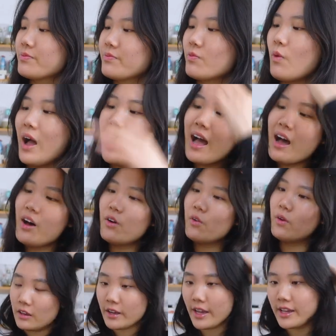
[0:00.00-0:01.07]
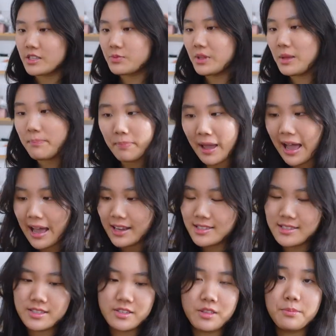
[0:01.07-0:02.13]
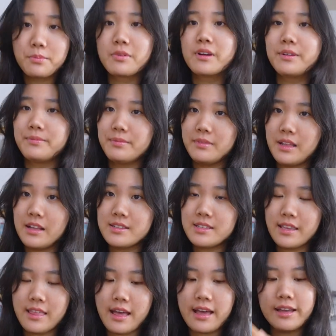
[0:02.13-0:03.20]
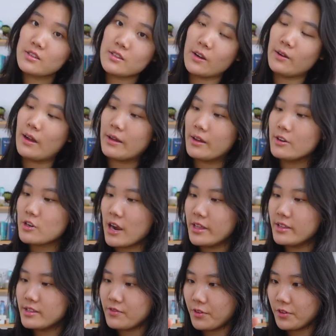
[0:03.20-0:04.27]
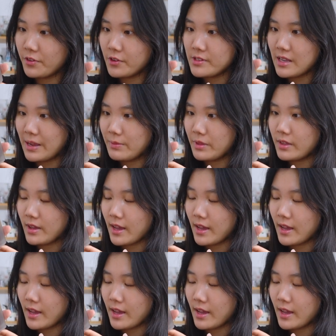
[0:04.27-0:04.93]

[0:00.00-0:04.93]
Wow. Okay, it's really packed to the brim, I'll say that. So I'm gonna try this for the first time with you